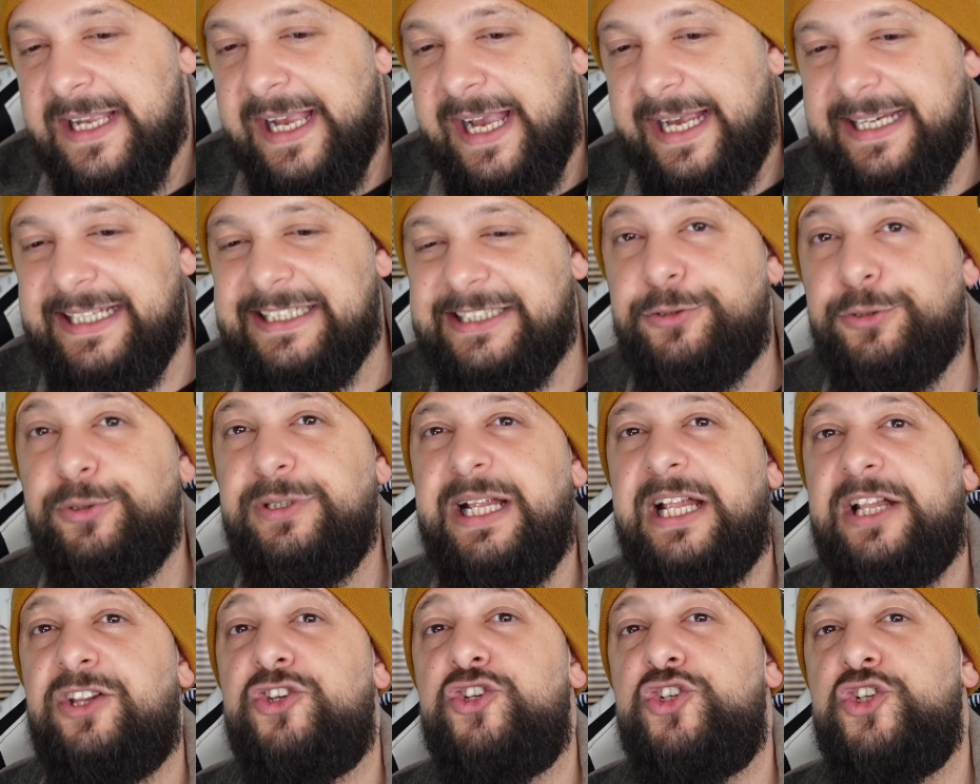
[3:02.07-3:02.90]
And it's true
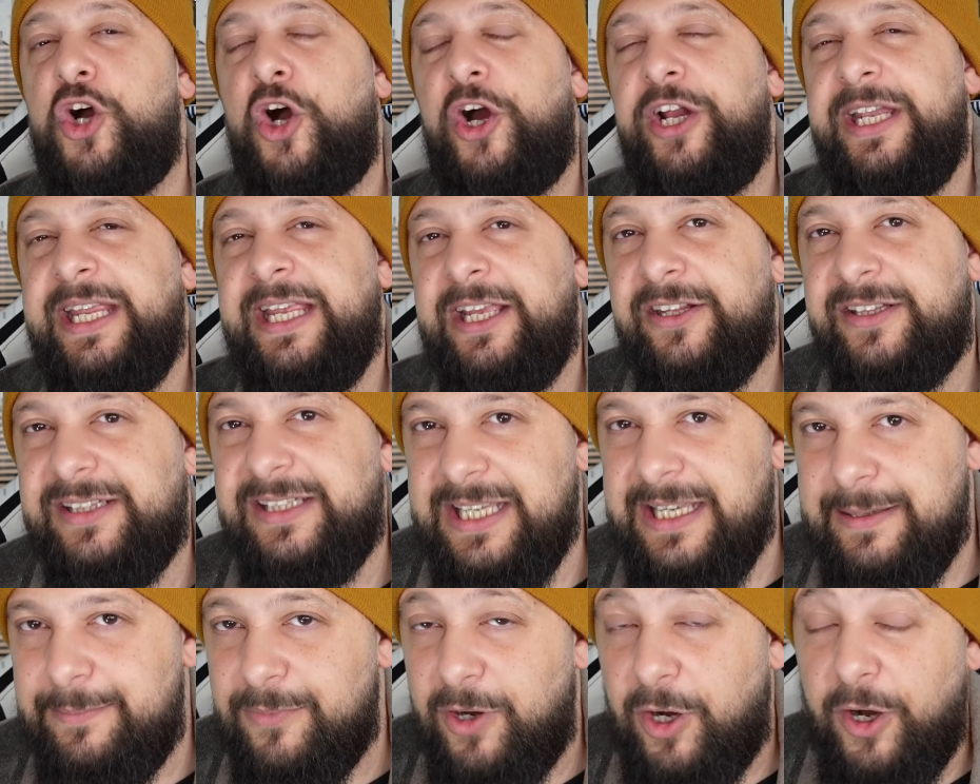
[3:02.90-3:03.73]
that joining a
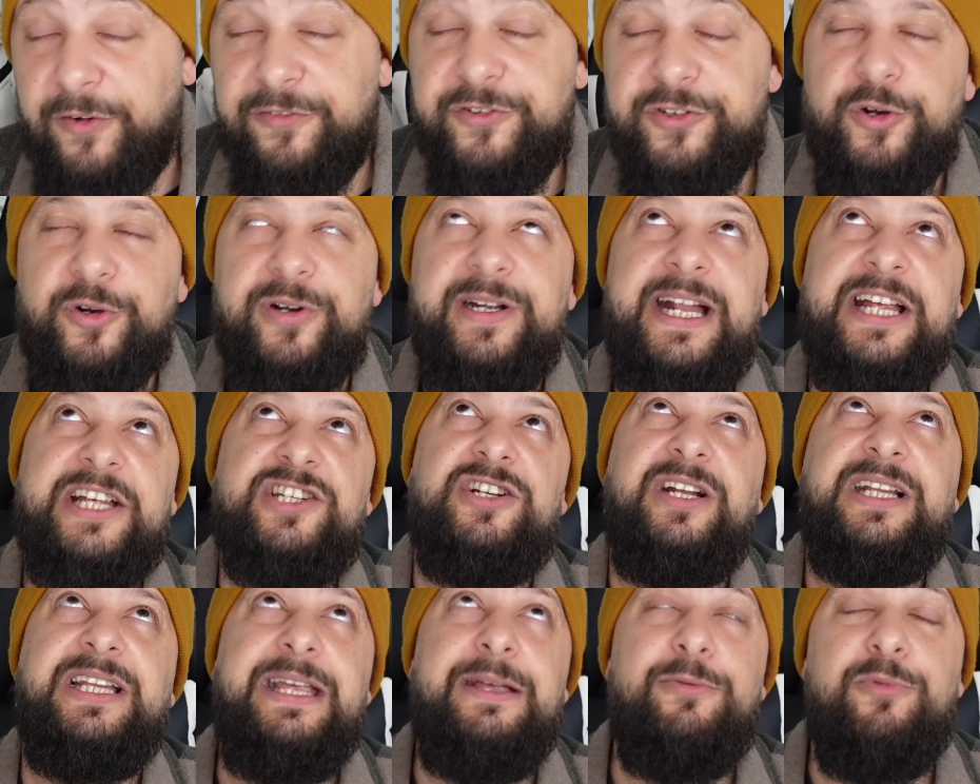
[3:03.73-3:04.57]
team of your
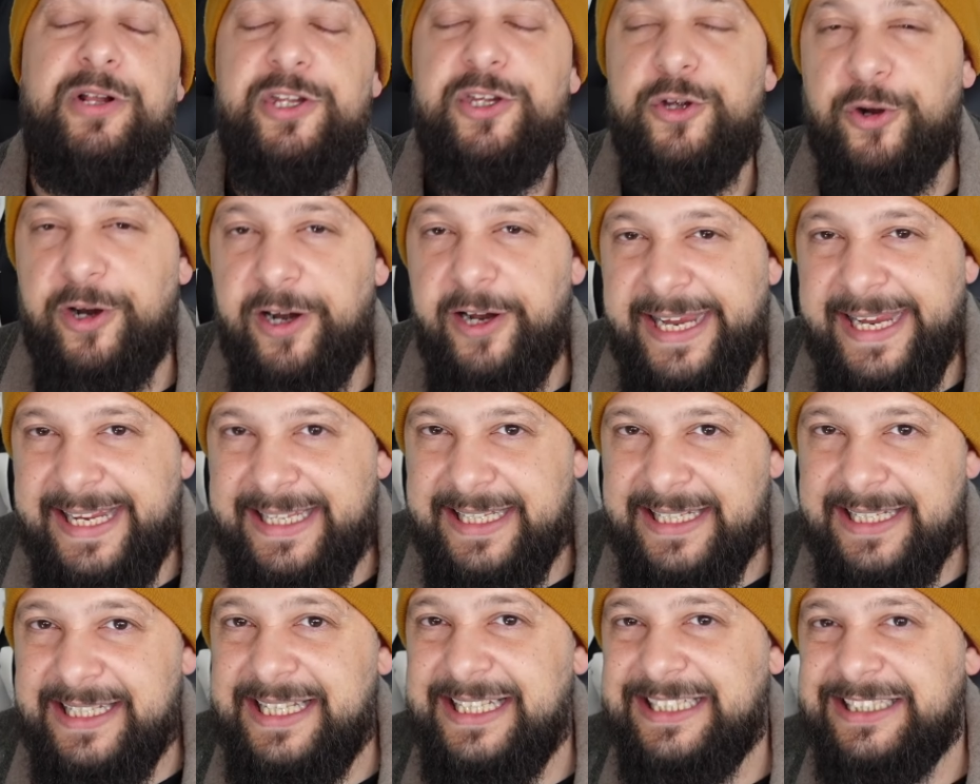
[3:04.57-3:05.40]
national team when you're
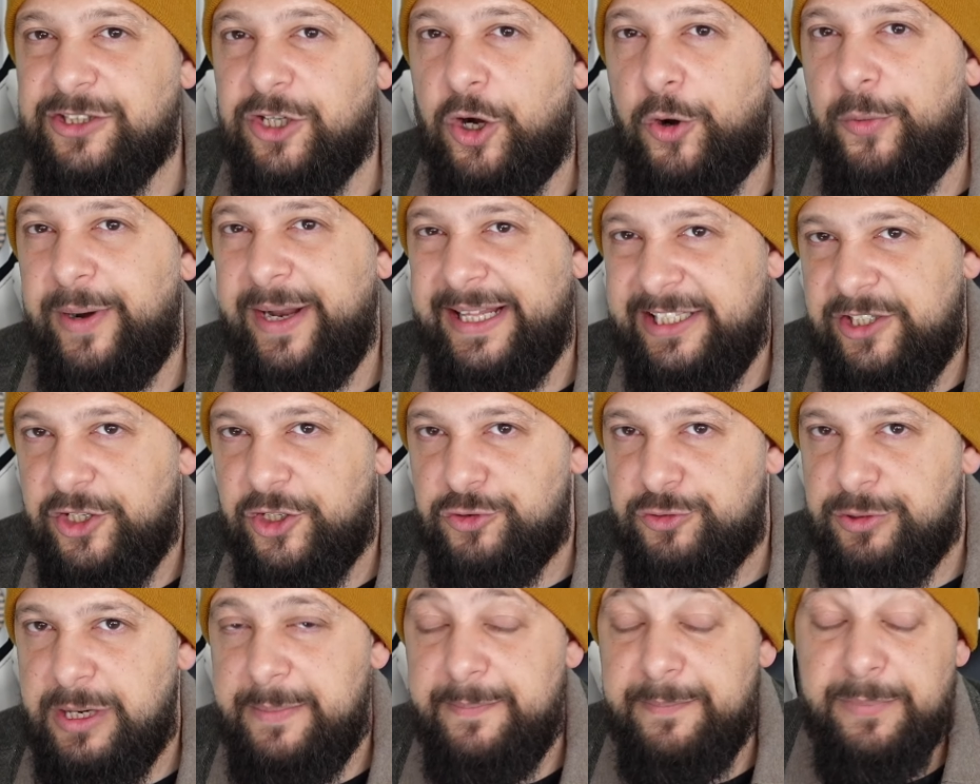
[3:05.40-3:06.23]
18, it's already a
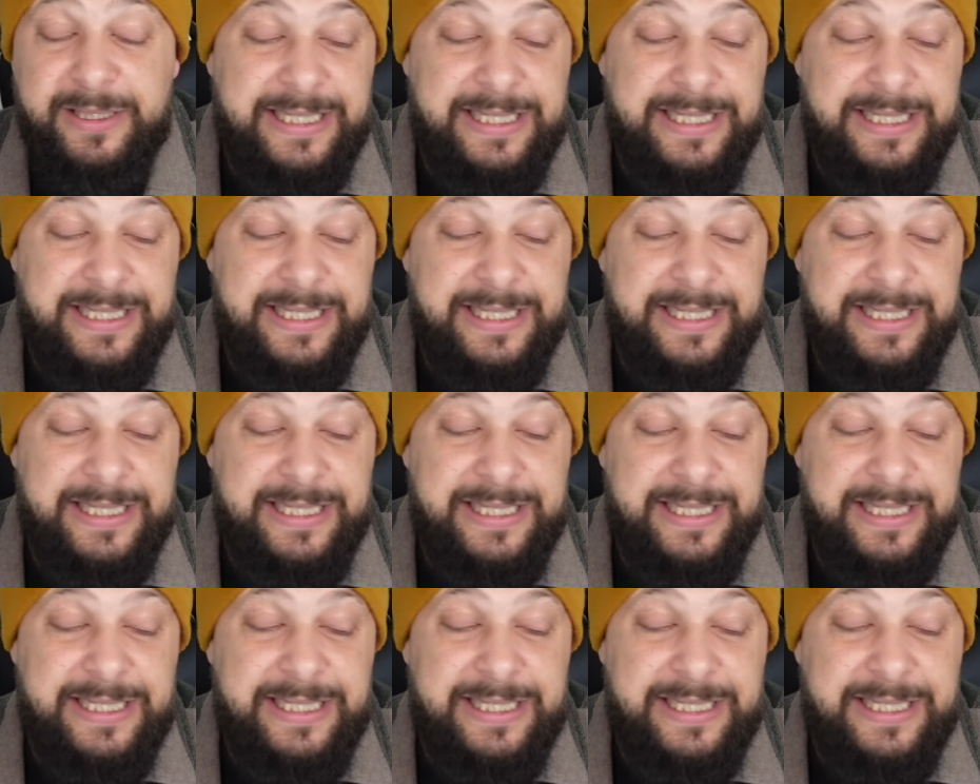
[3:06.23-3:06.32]
dream.